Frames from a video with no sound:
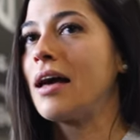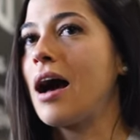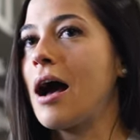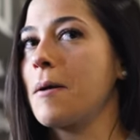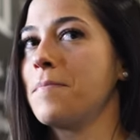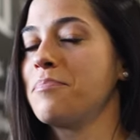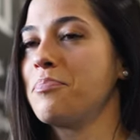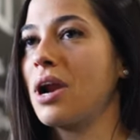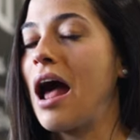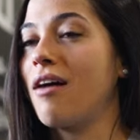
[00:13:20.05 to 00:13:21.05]
um,
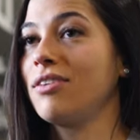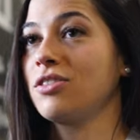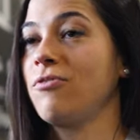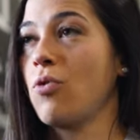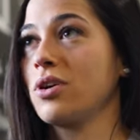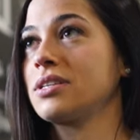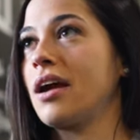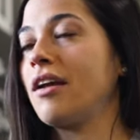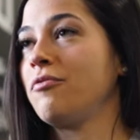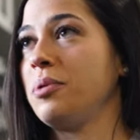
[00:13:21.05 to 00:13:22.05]
but having the
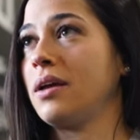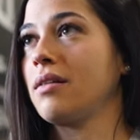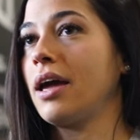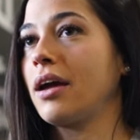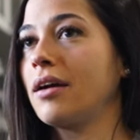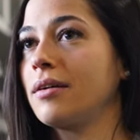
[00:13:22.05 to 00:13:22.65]
foresight of being like,